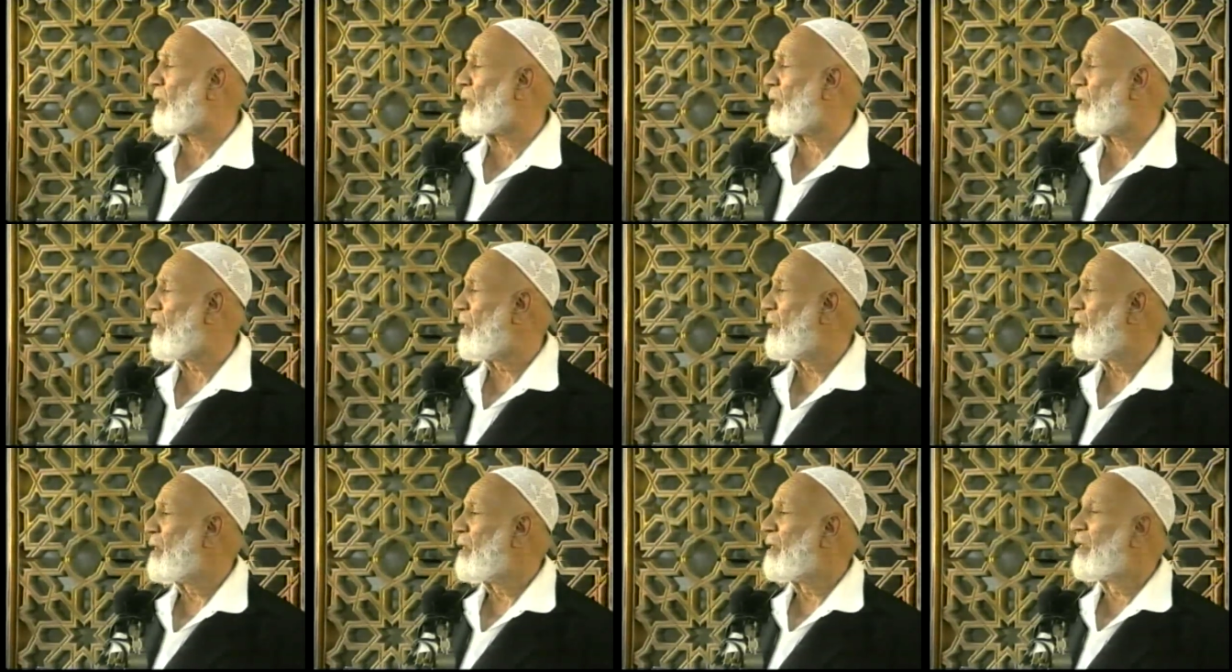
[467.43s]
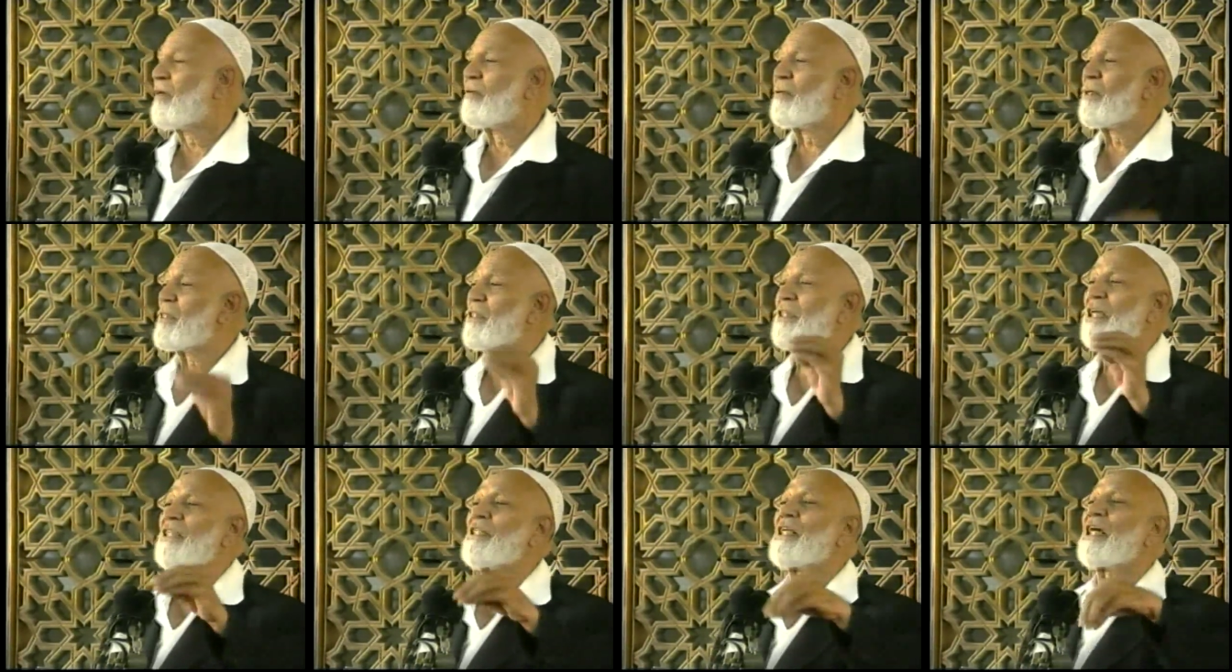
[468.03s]
word.
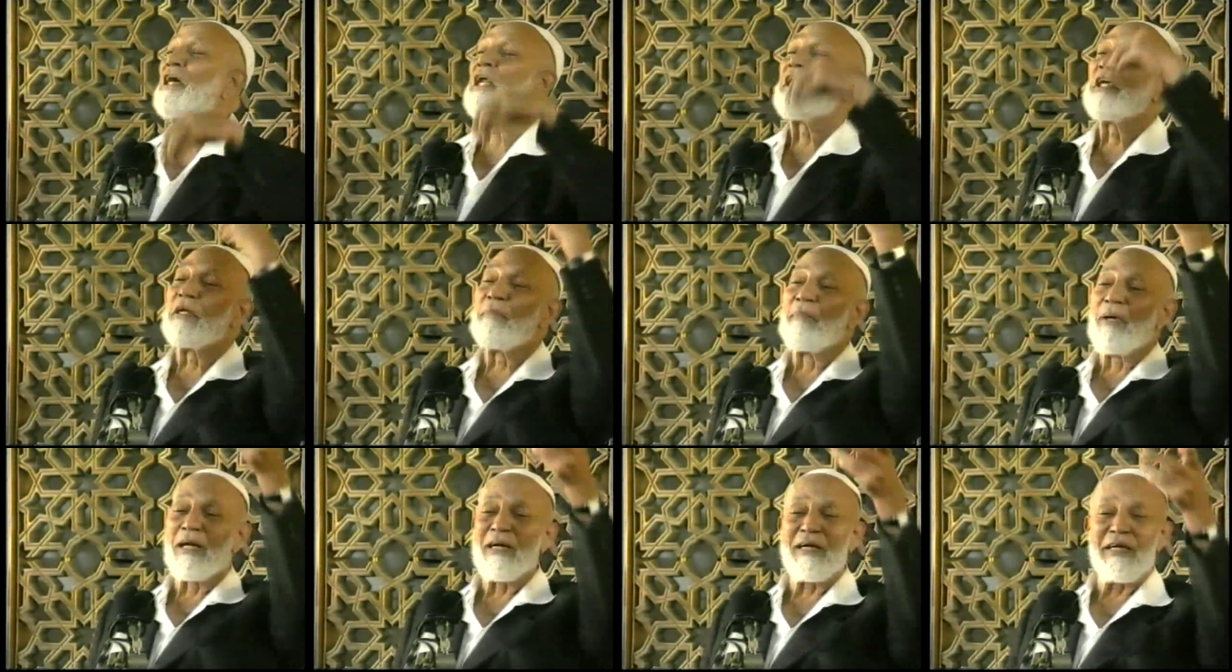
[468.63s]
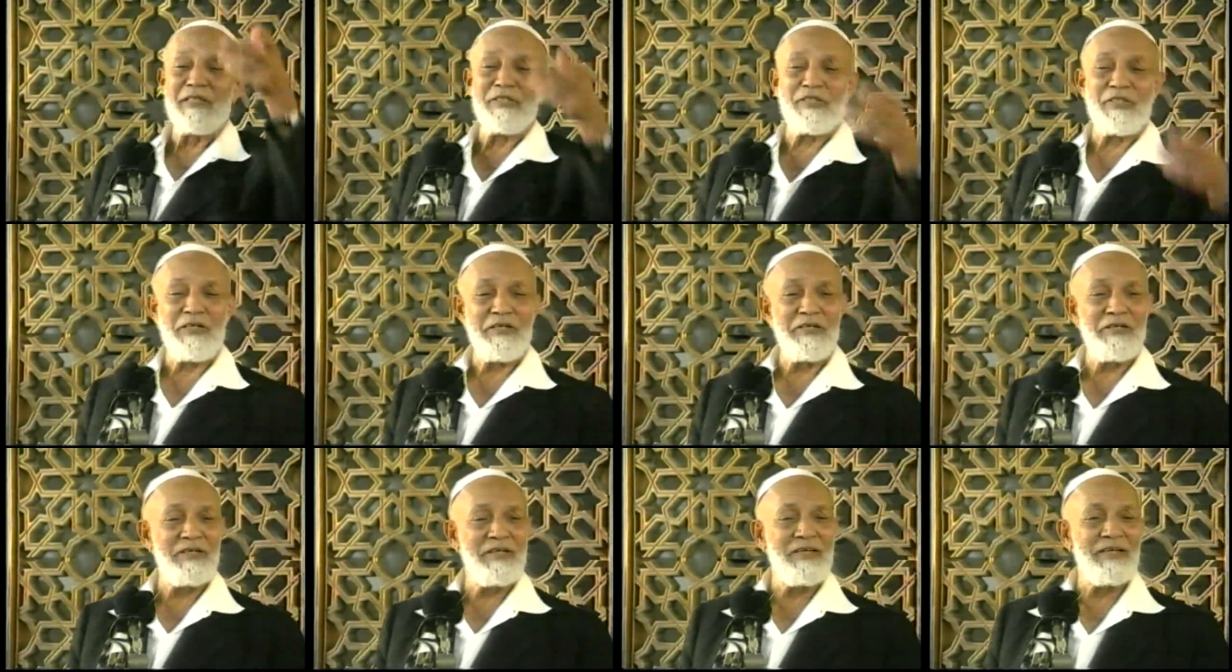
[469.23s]
It's a greater miracle
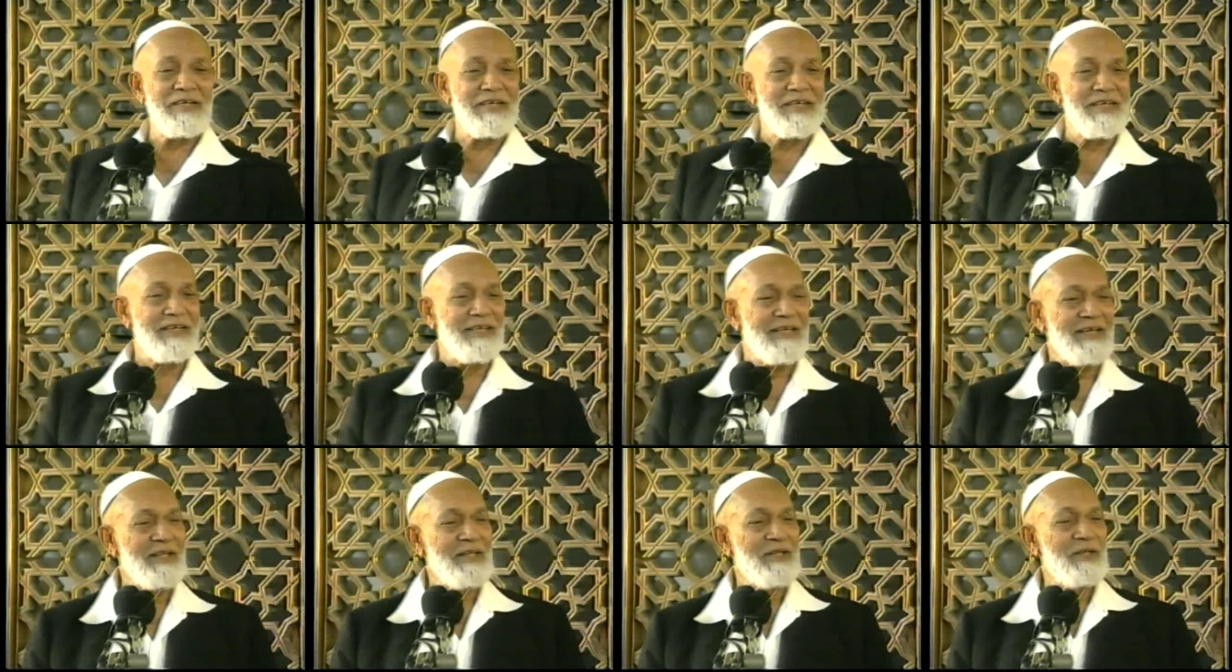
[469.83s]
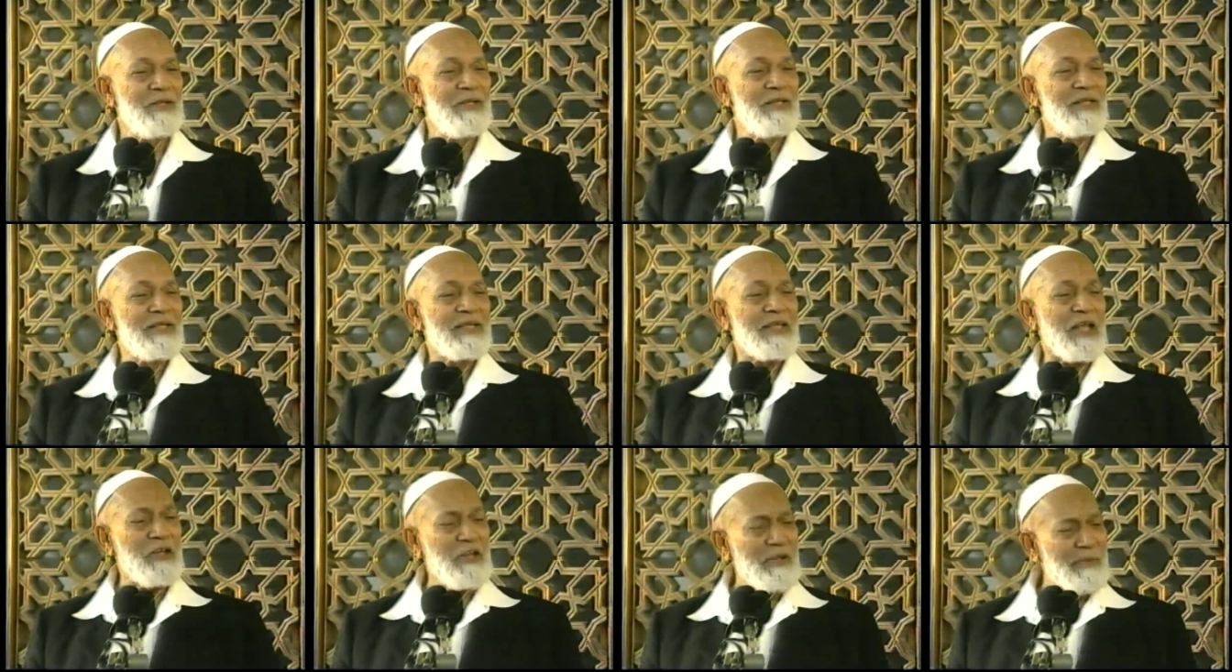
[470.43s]
still.
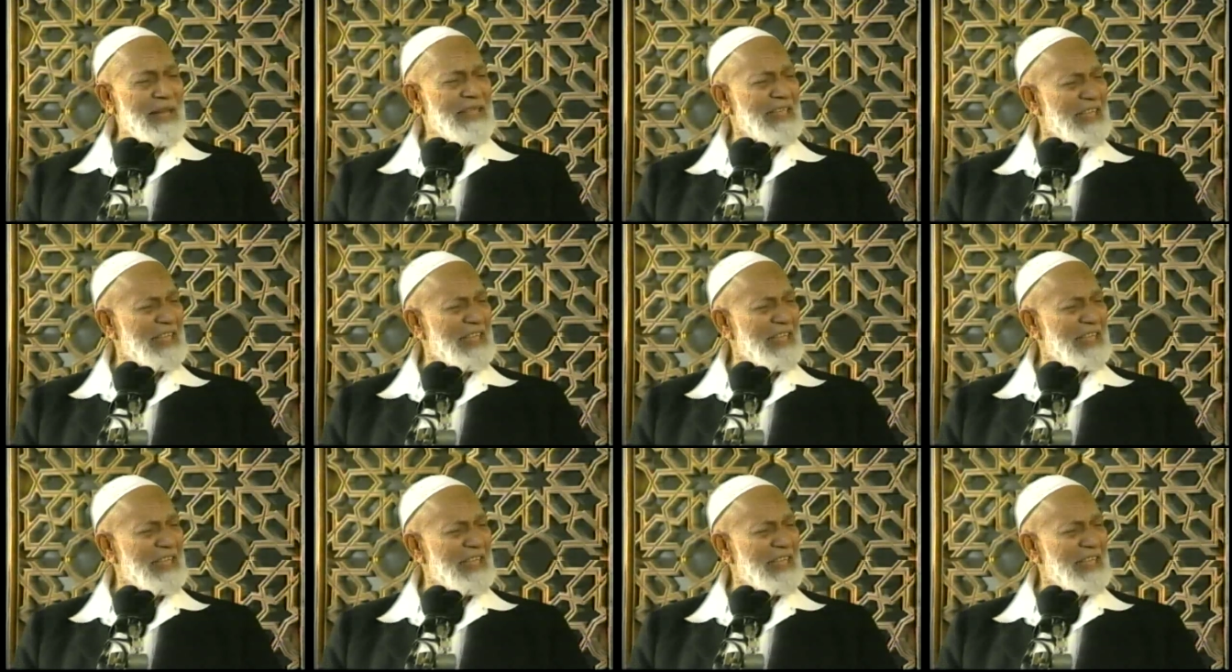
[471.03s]
Can you